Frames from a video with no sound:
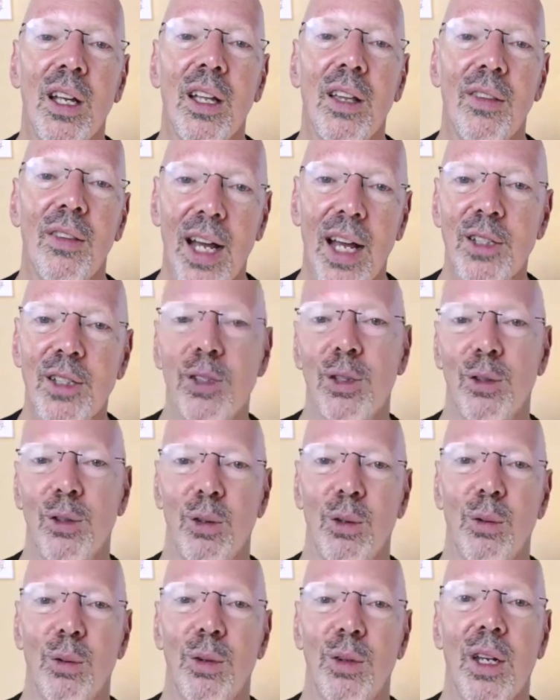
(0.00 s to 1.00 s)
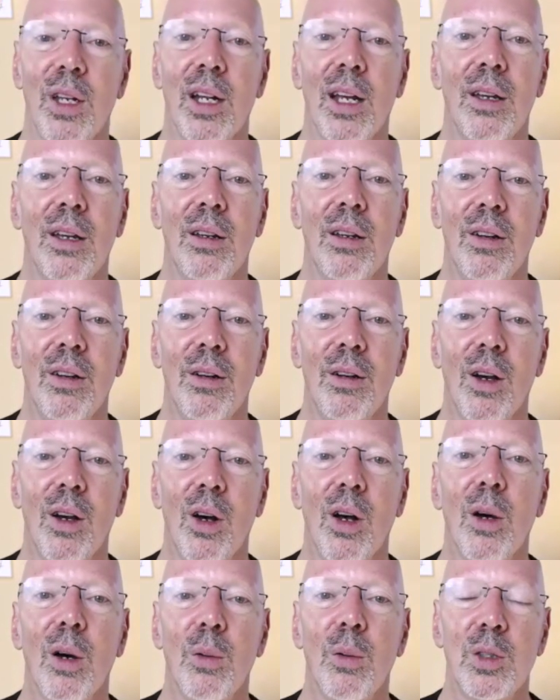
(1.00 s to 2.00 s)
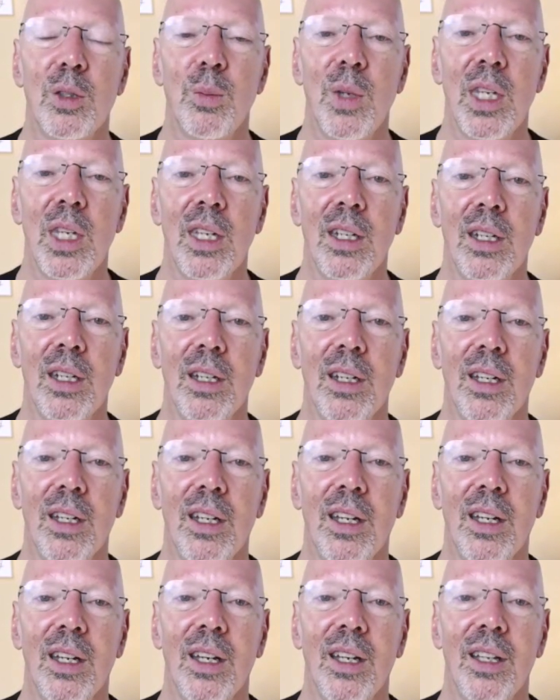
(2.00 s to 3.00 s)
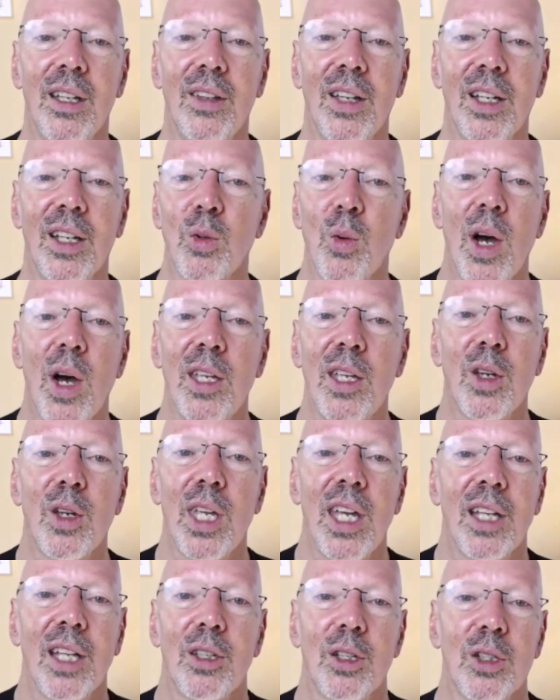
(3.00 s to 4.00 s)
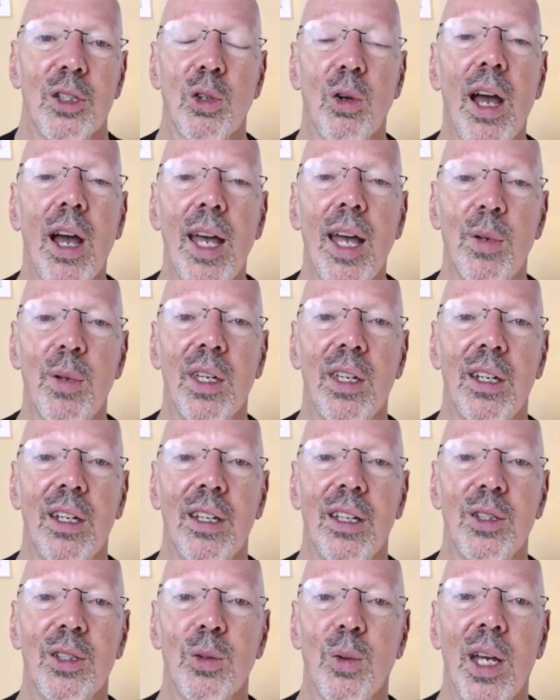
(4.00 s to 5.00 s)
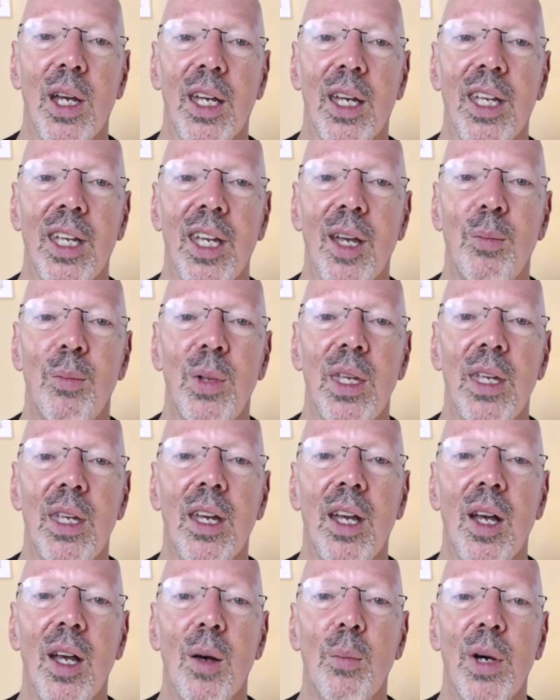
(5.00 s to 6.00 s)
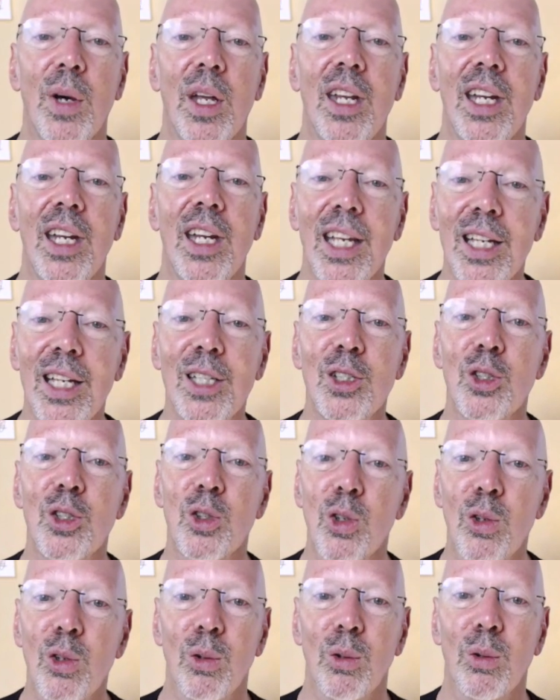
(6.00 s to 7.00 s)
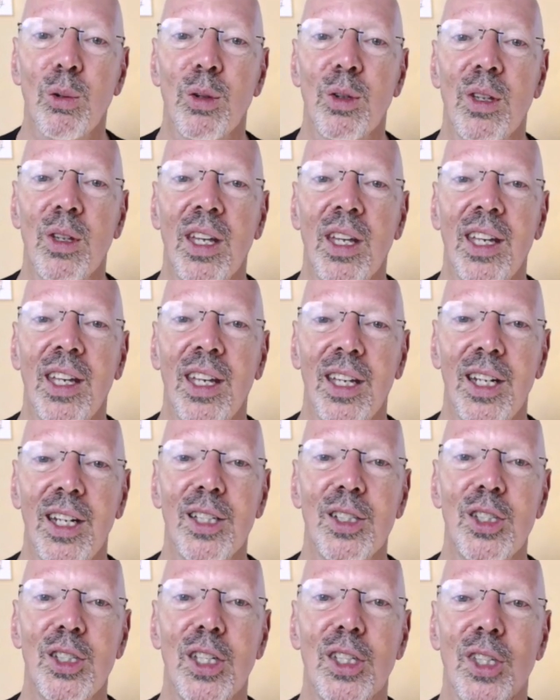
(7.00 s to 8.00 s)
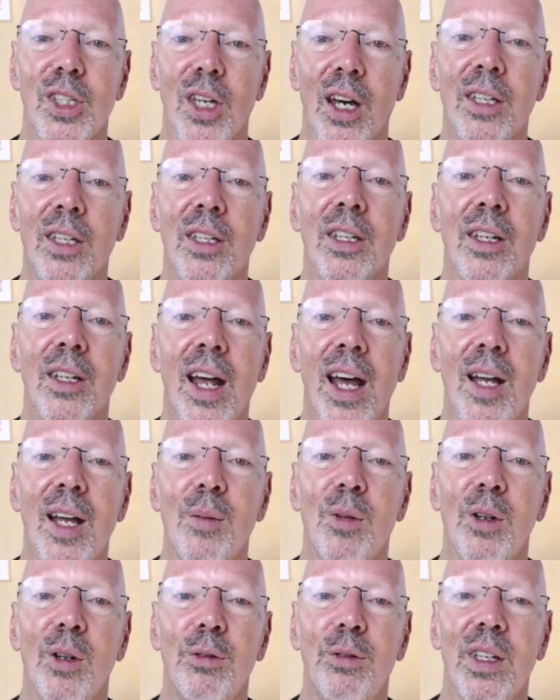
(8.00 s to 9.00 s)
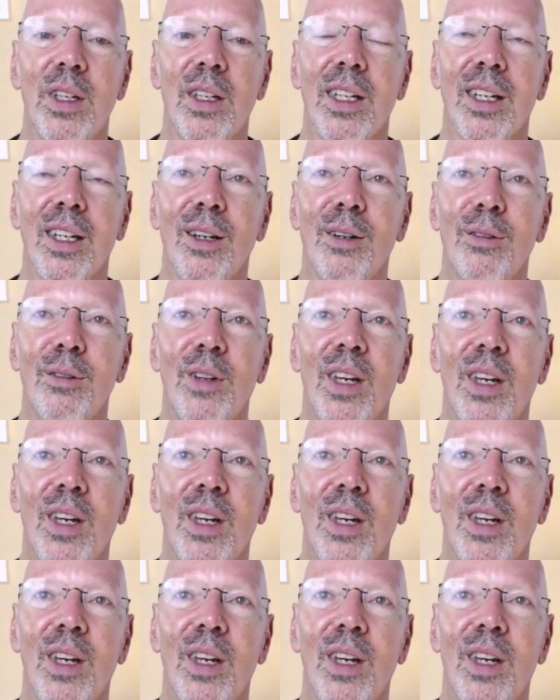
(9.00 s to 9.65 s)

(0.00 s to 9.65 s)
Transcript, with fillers: that's the truth that I always mean. That's why you can't describe it. That's why it can't be, but it is truth. It is this undeniable feeling of,